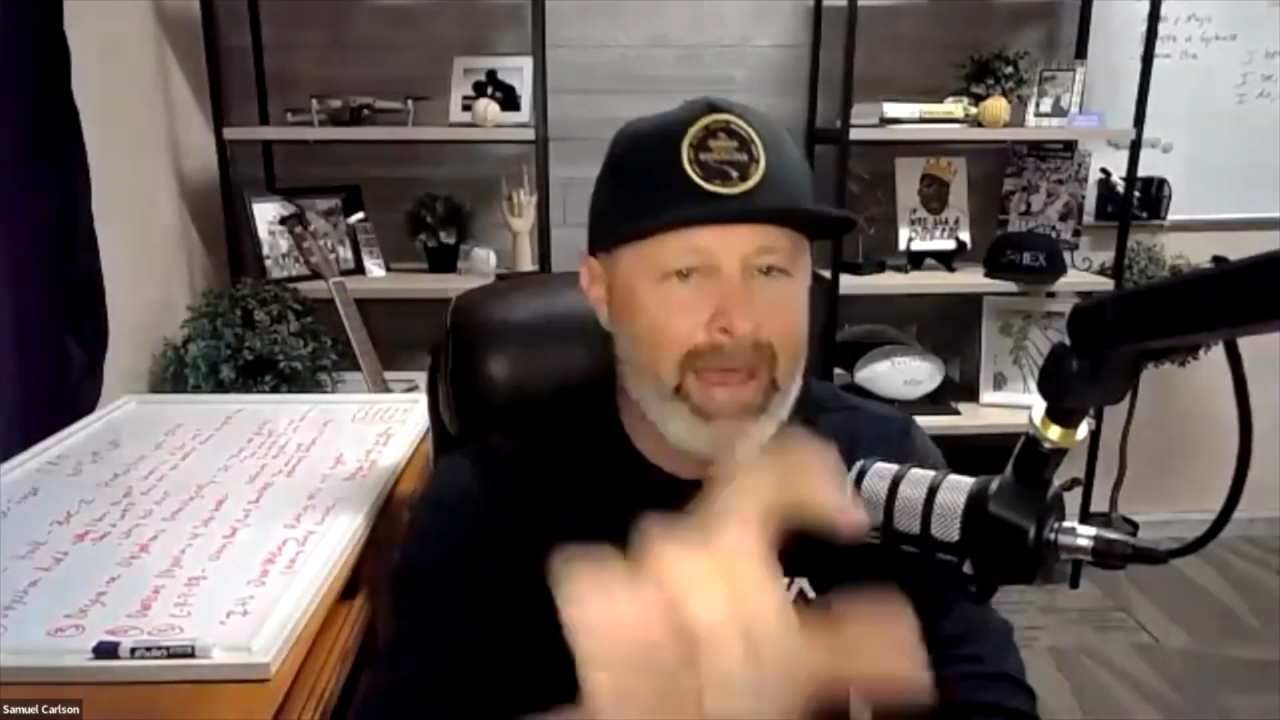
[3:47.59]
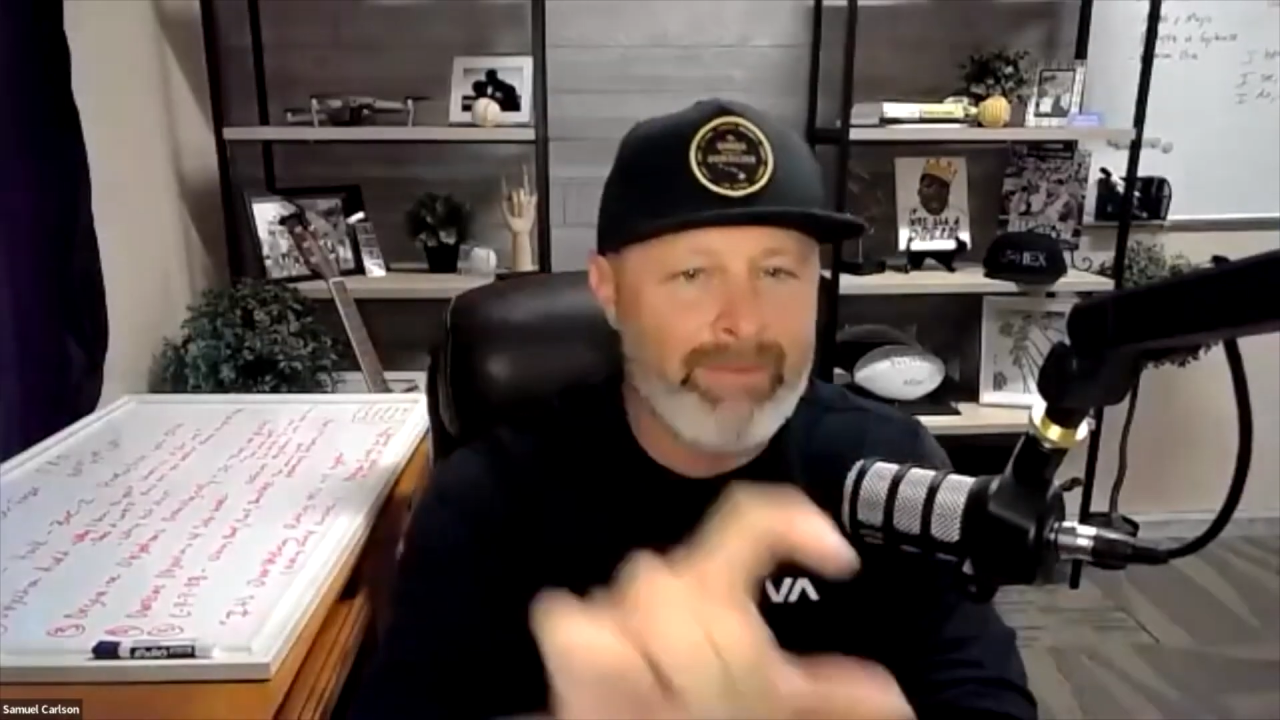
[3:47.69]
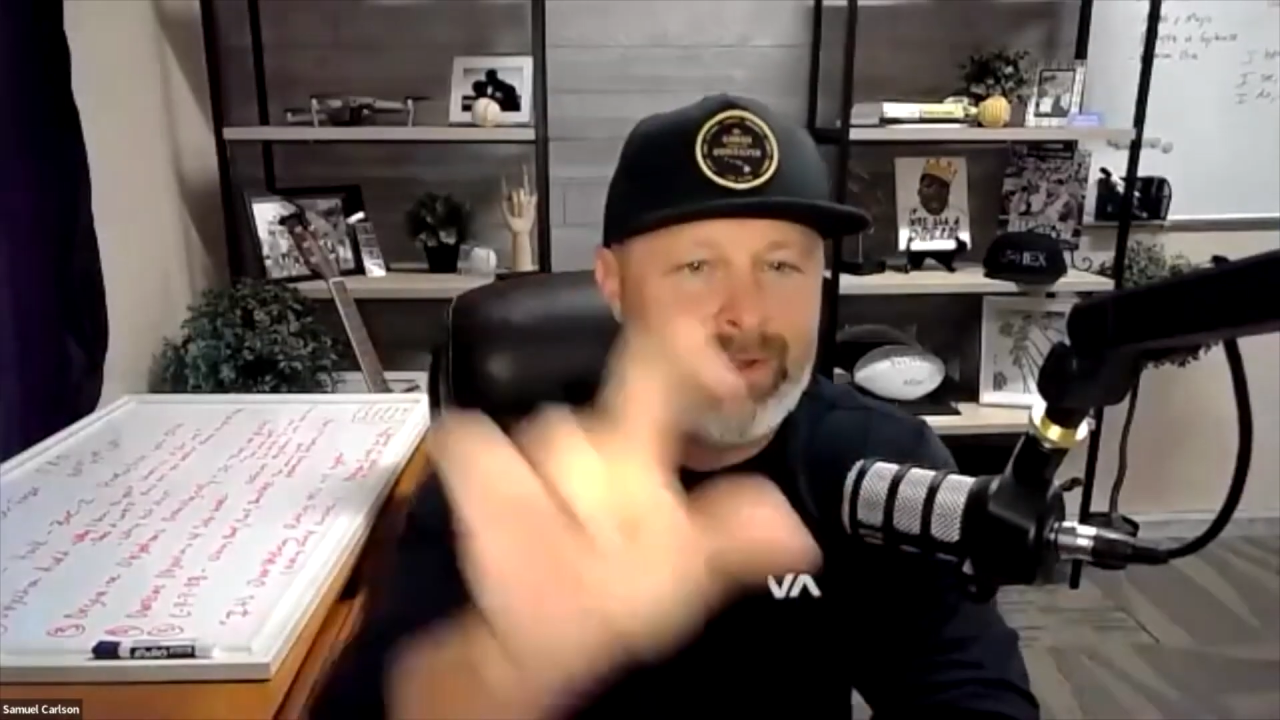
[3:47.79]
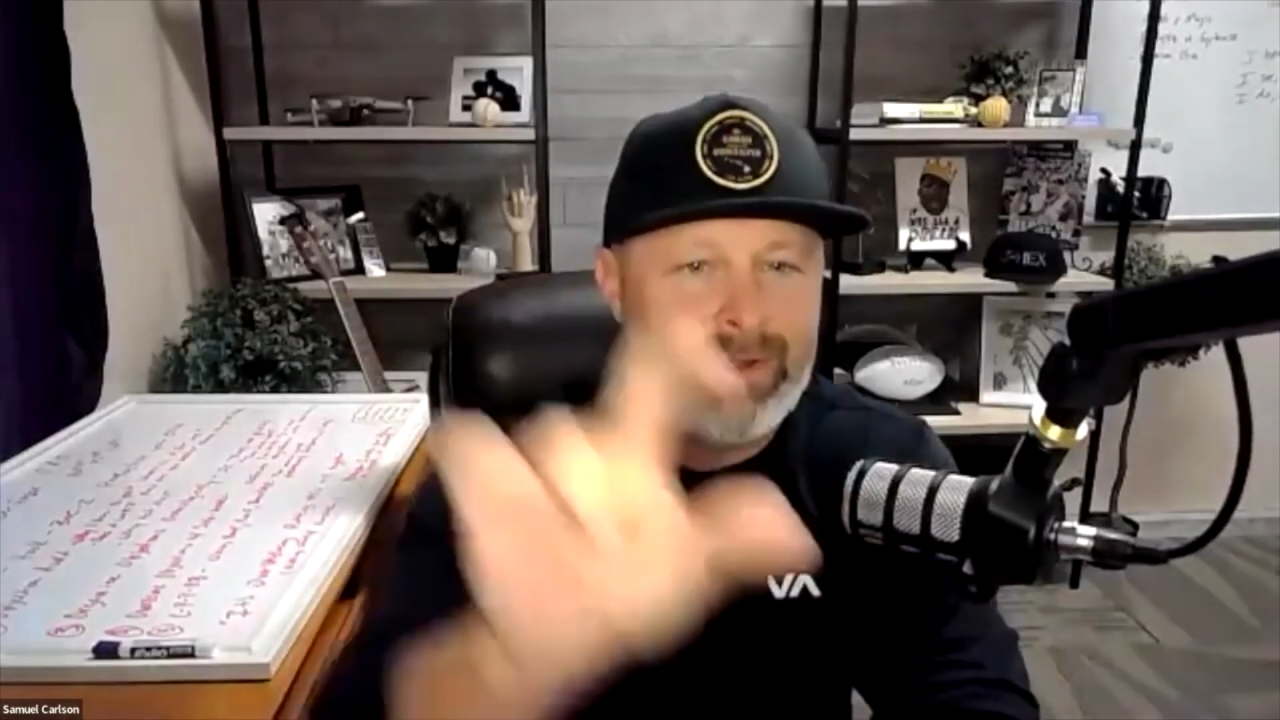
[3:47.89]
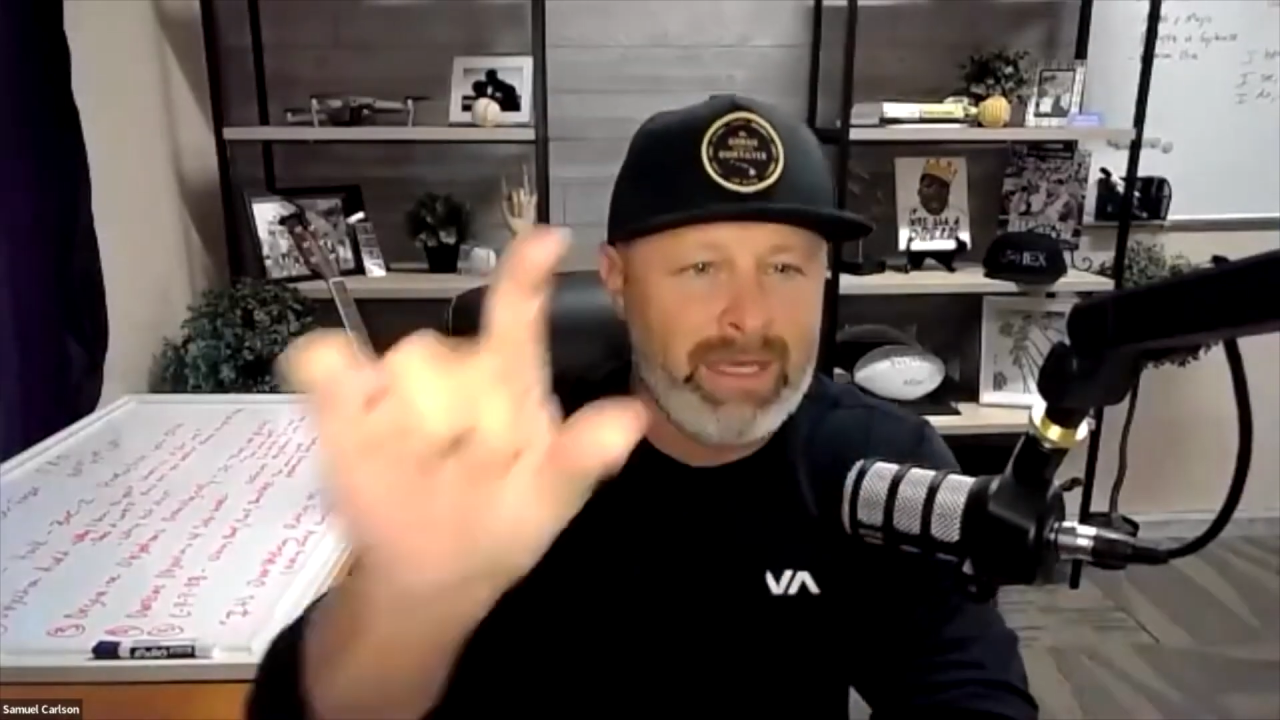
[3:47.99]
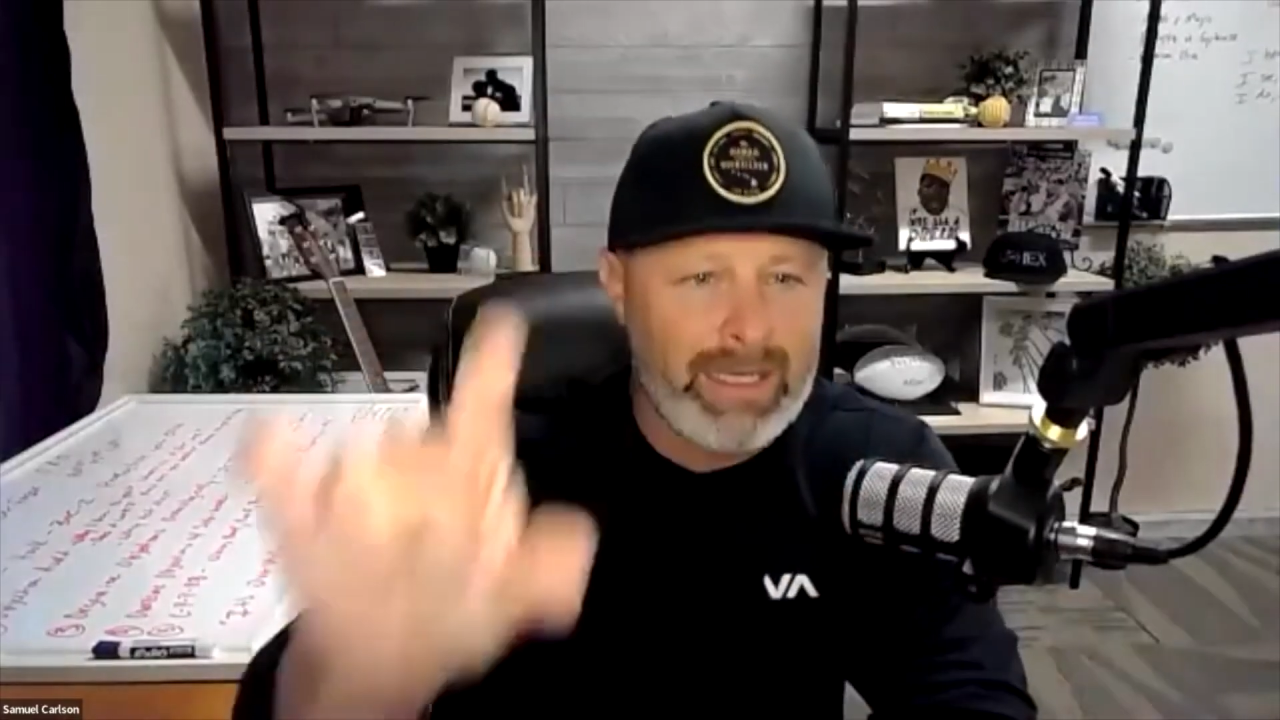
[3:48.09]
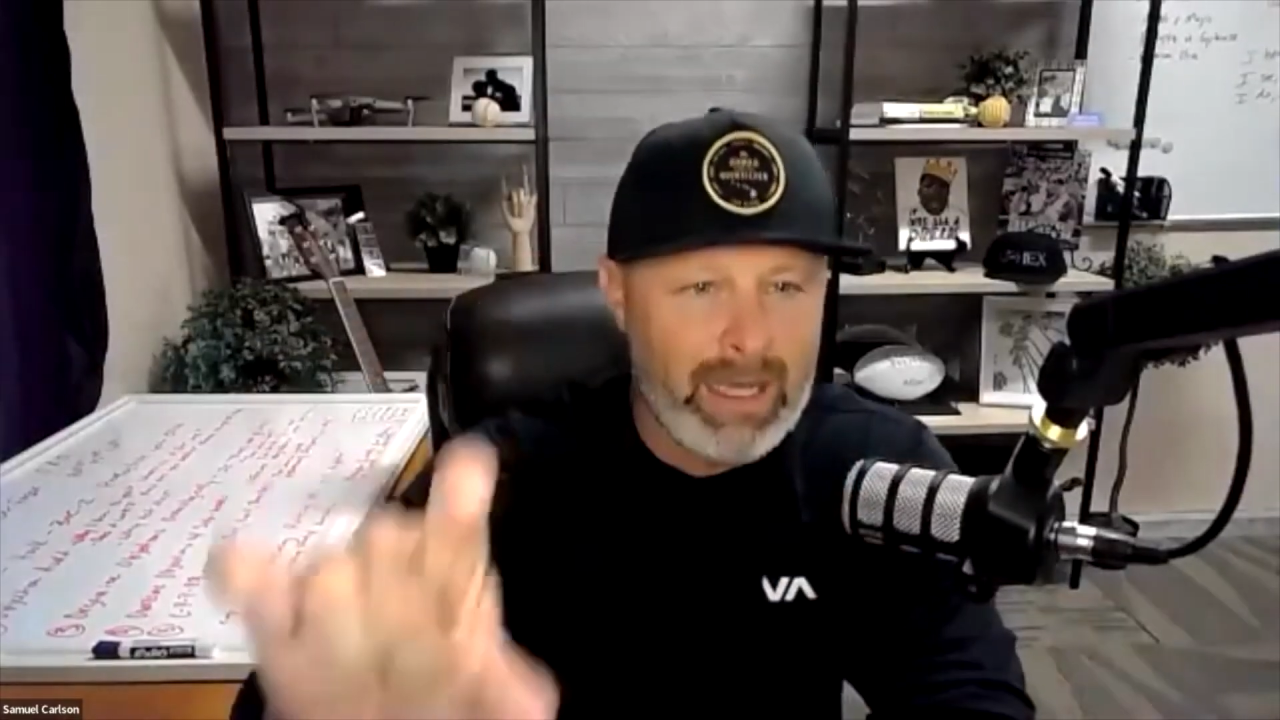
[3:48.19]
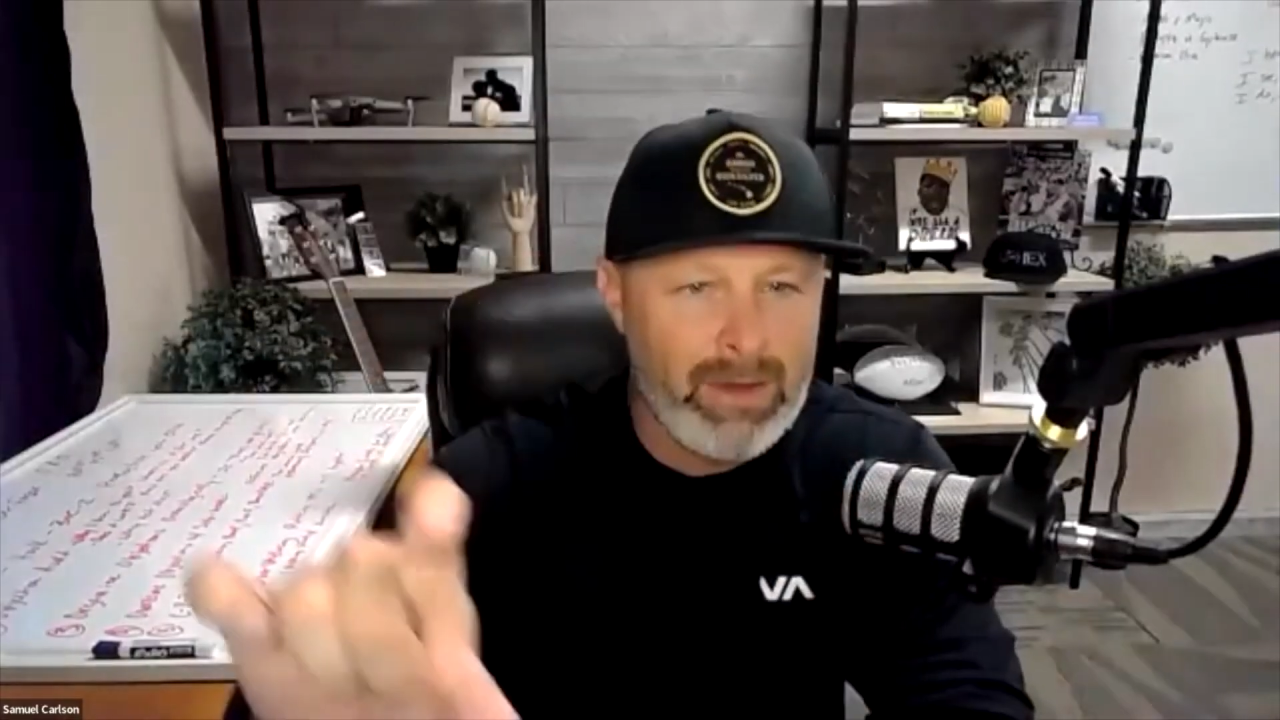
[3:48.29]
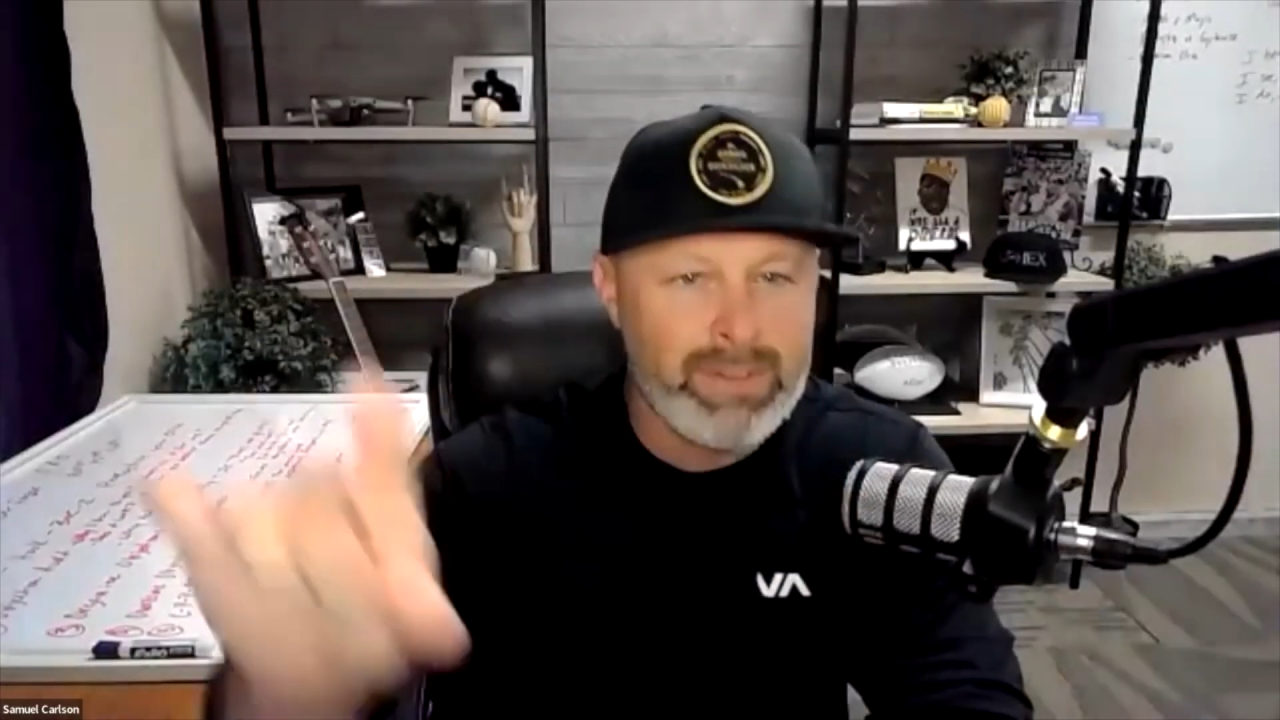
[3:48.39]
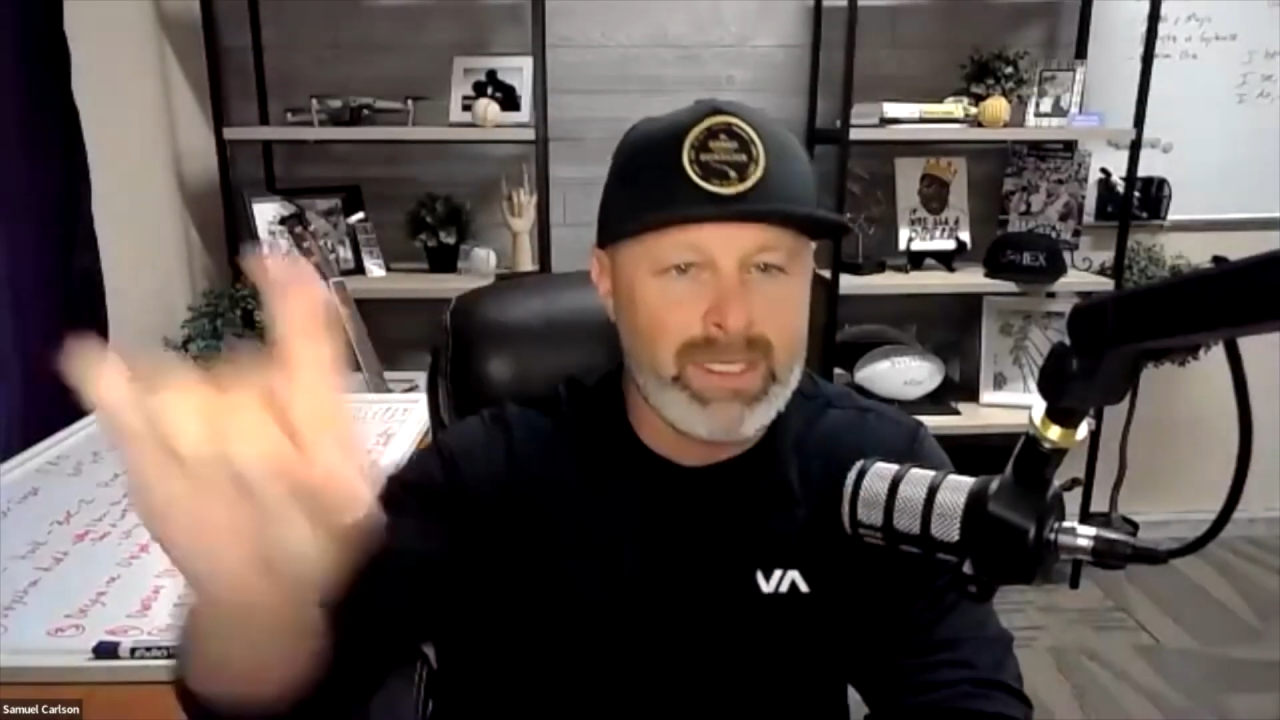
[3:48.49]
everything
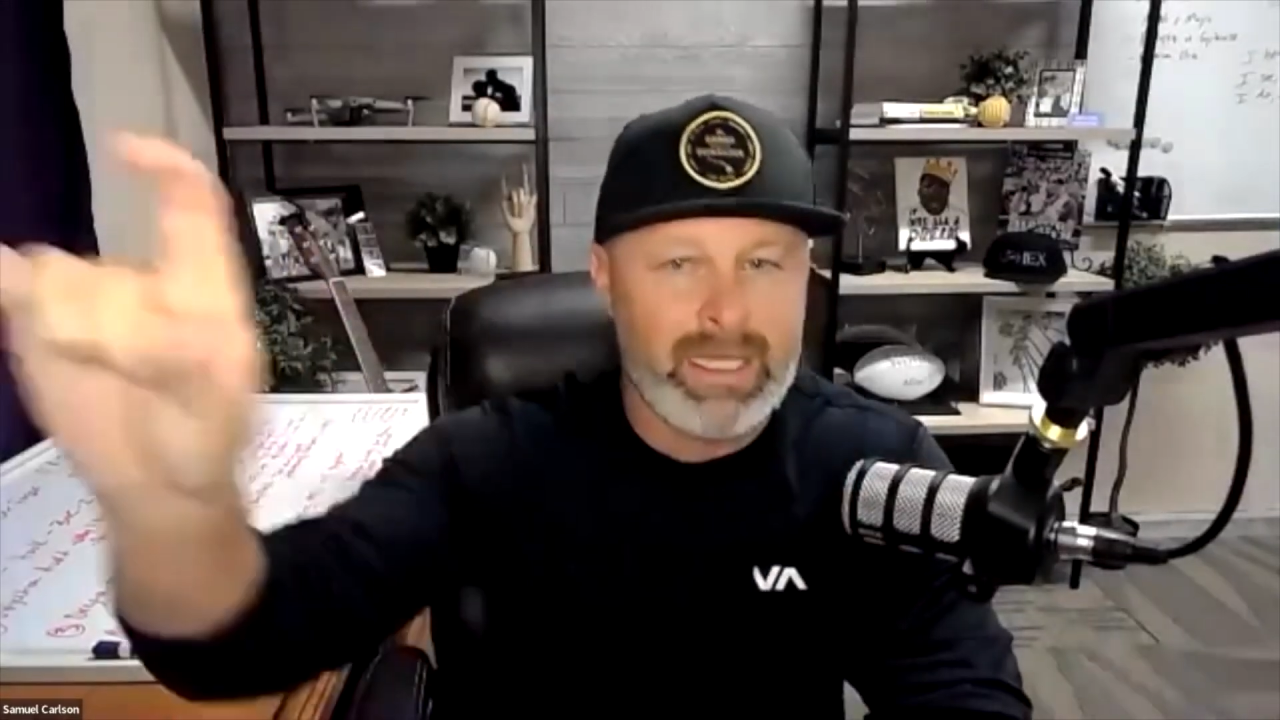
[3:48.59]
goes